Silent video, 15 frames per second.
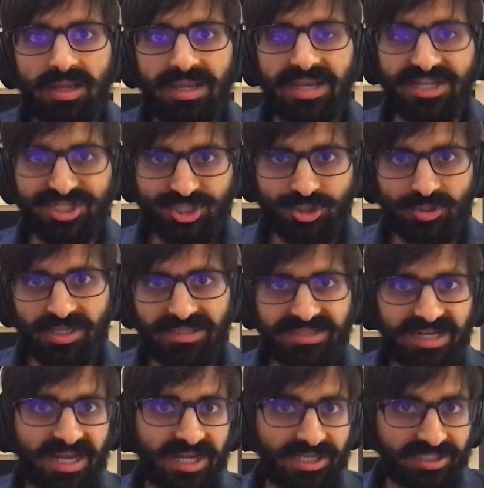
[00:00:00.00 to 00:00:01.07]
in ensuring
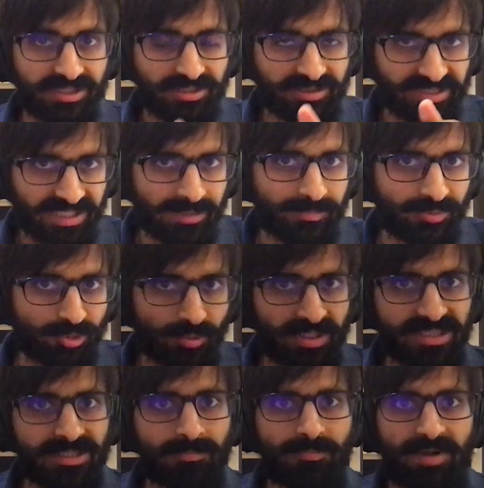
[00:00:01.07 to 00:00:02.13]
that I keep
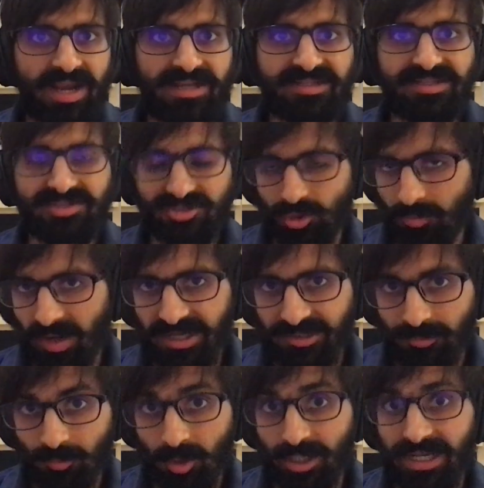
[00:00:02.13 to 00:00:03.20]
doing the practice no
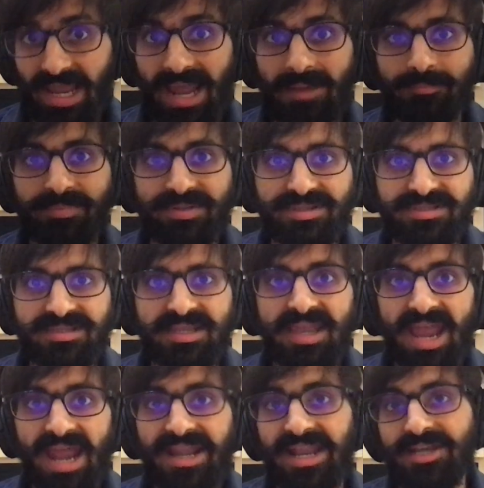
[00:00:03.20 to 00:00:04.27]
matter what happens.
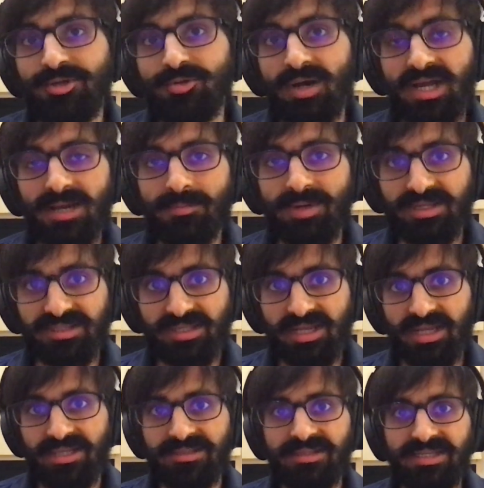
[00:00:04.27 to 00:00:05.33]
And I do
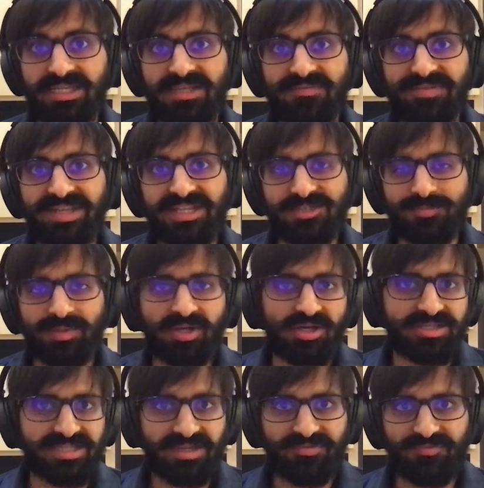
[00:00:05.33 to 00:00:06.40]
Angamardana in the evenings
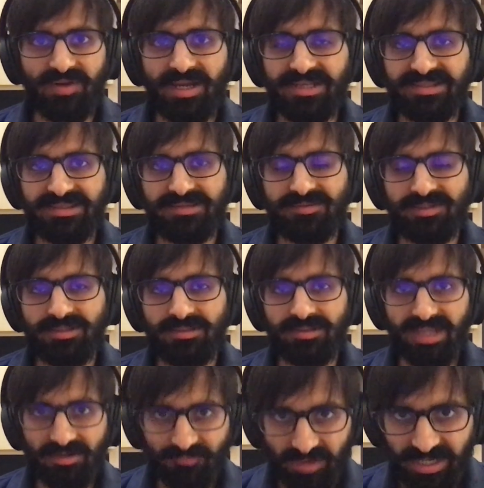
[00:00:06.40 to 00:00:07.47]
because I find
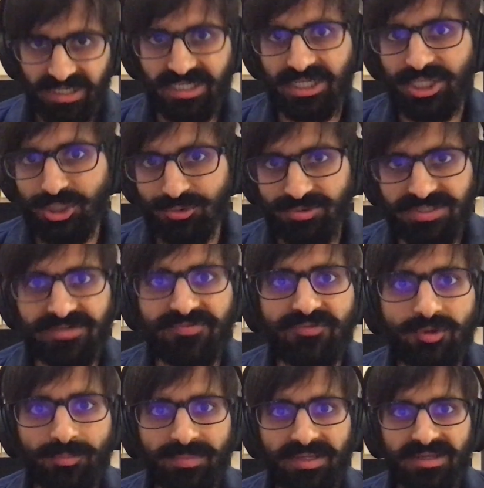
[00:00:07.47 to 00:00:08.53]
that very conducive
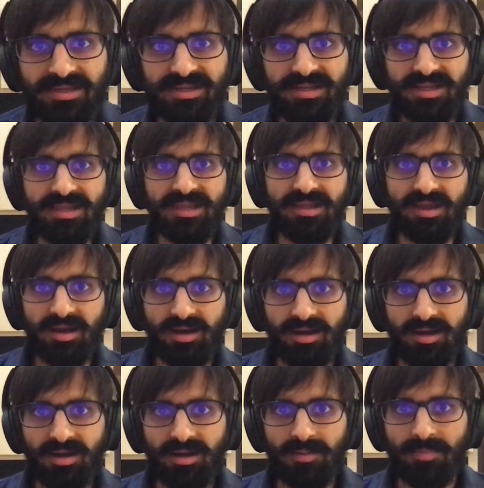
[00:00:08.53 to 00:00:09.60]
for me.
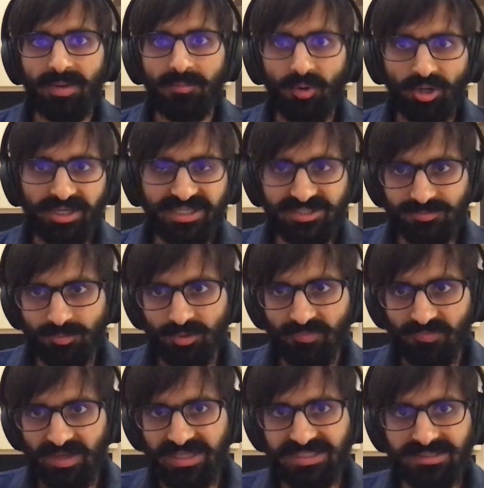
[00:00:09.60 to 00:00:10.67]
My body is more
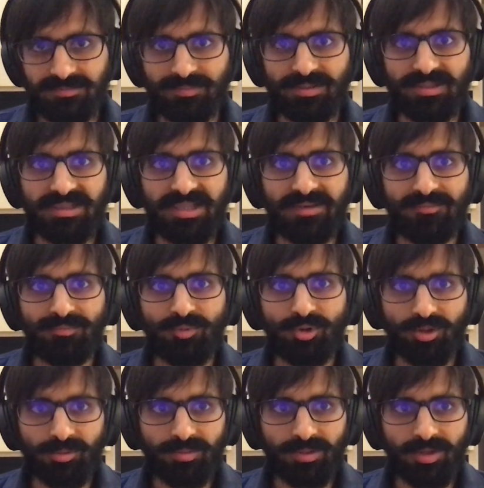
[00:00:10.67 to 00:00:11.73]
flexible and
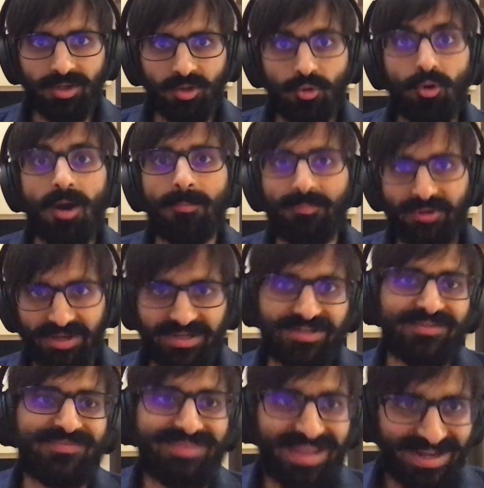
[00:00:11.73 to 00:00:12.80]
more
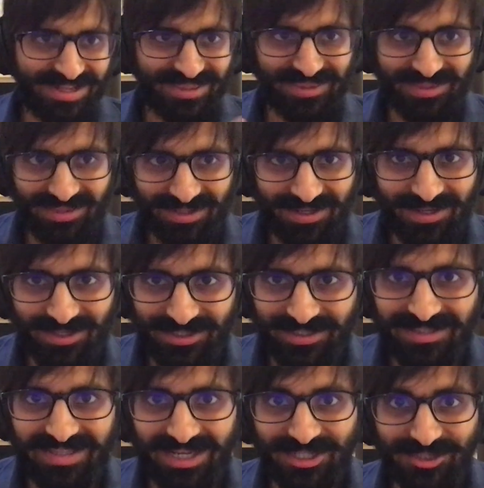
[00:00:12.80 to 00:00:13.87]
cooperative than
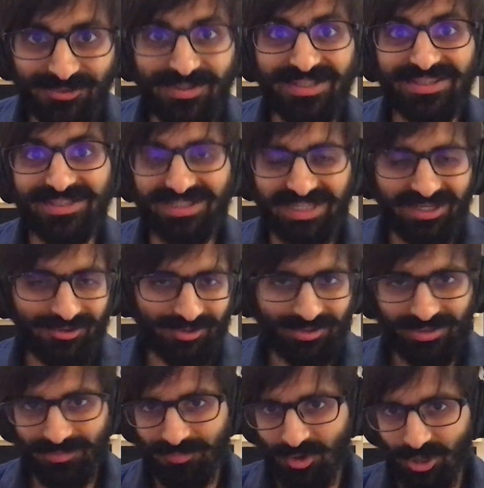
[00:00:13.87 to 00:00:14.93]
than during the day or
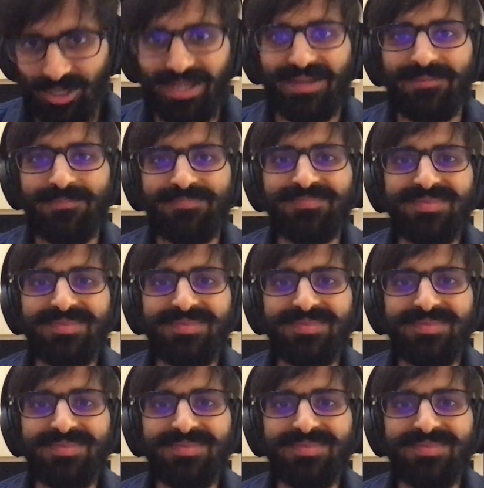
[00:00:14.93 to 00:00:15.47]
in the morning.